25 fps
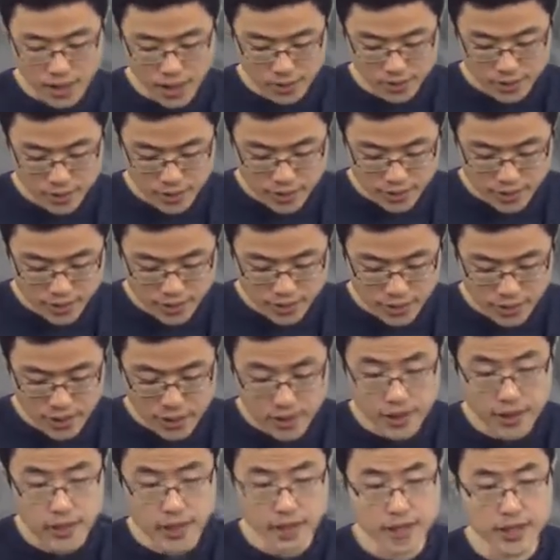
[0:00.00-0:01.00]
Now, the
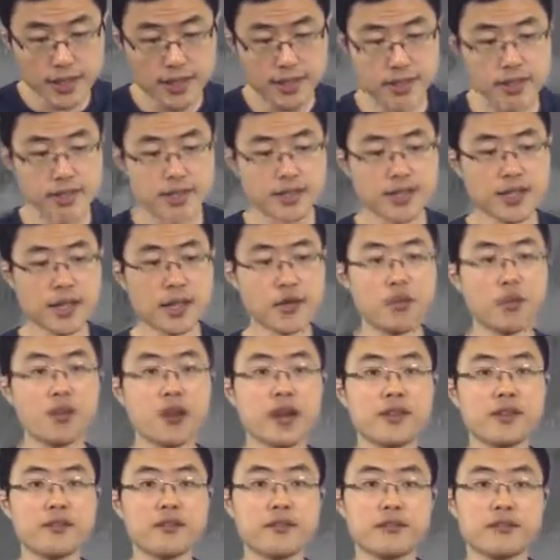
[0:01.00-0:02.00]
other case is that
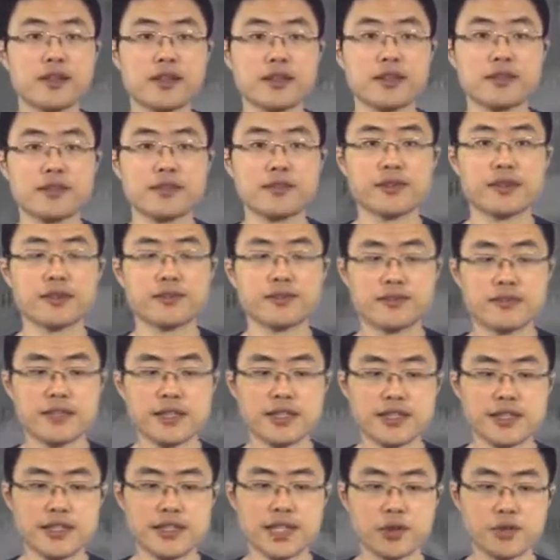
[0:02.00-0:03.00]
when, when, when
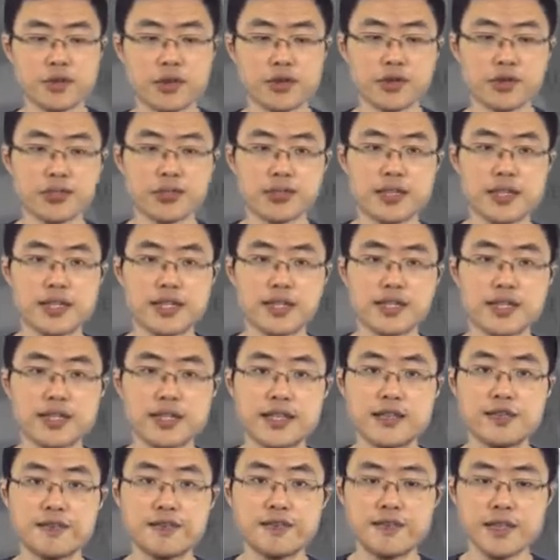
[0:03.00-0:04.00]
VC dimension is
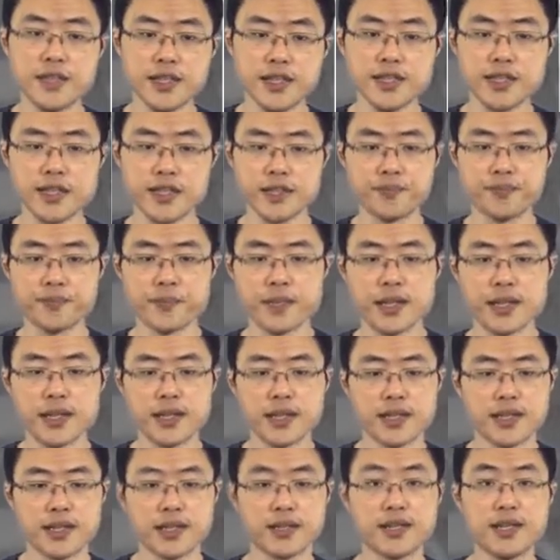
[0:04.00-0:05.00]
infinity,
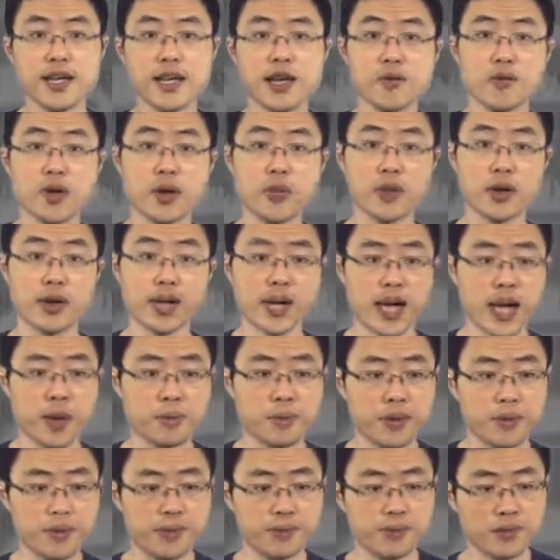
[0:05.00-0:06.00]
then what will
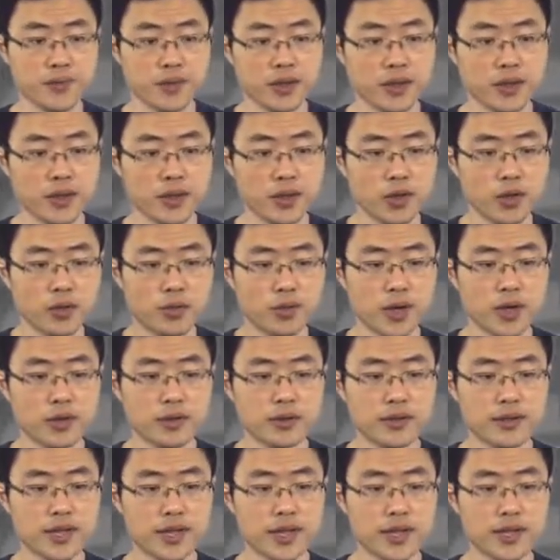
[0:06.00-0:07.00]
happen?
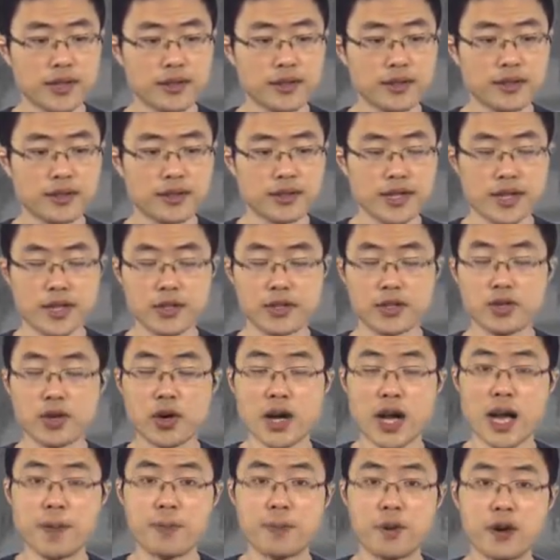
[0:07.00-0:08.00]
Well, then, then
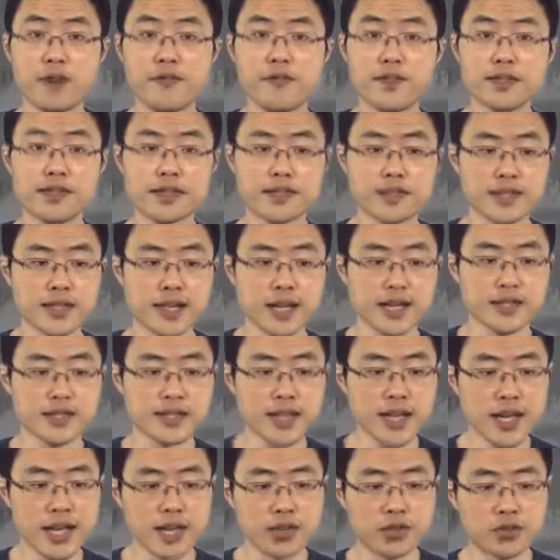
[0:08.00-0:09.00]
your hypothesis
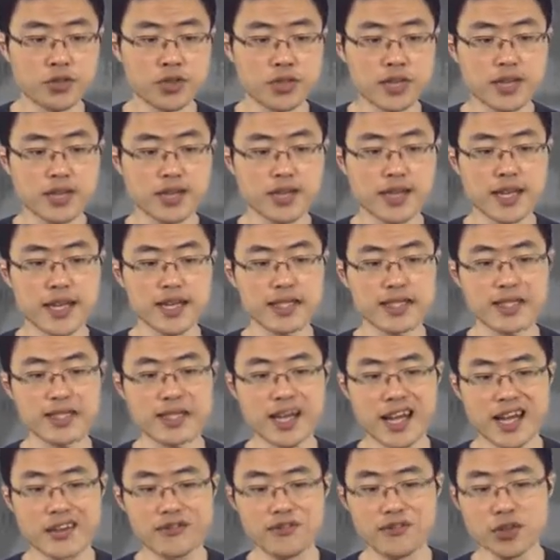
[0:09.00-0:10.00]
says H is as
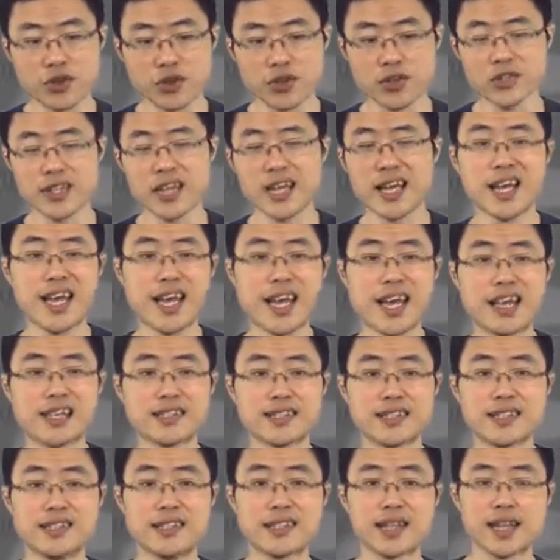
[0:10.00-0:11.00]
diverse
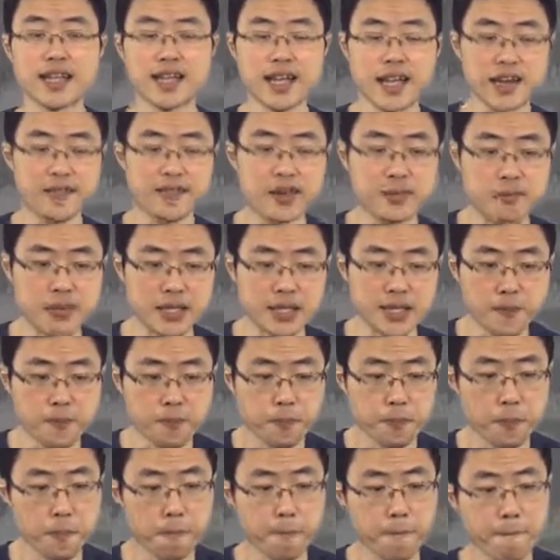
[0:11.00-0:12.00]
as it can ever
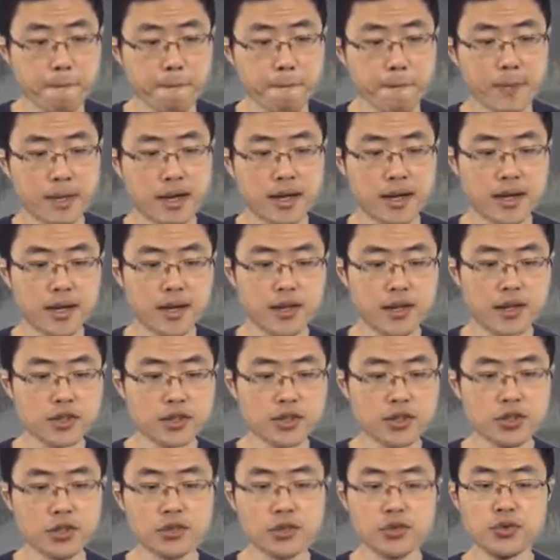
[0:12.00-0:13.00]
be. Uh,
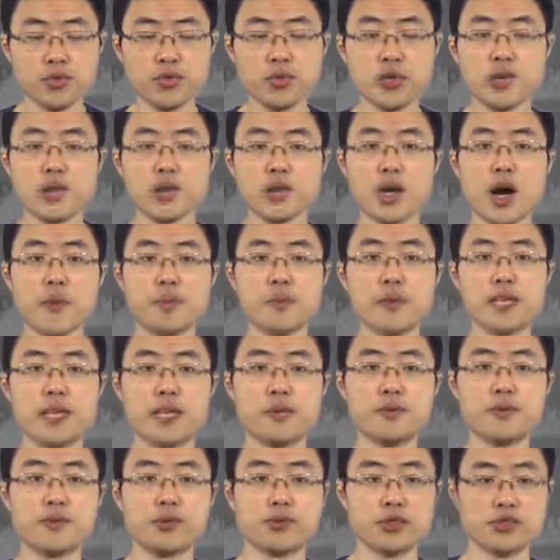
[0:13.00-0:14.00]
and so you will not be
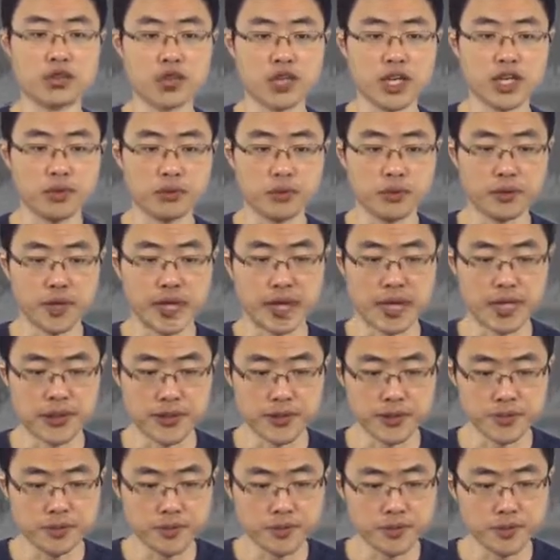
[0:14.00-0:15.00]
able to
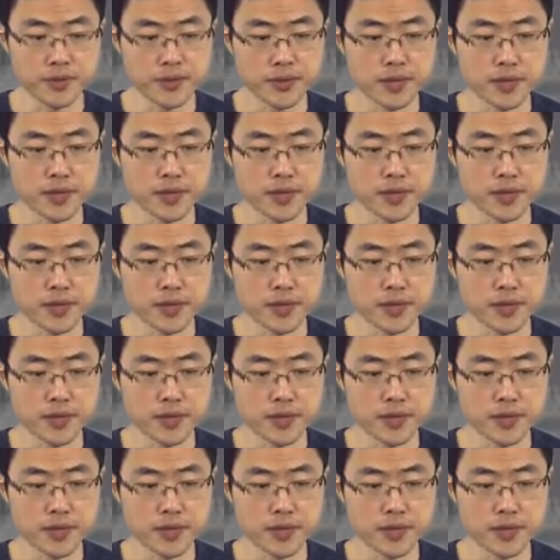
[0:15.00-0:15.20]
generalize.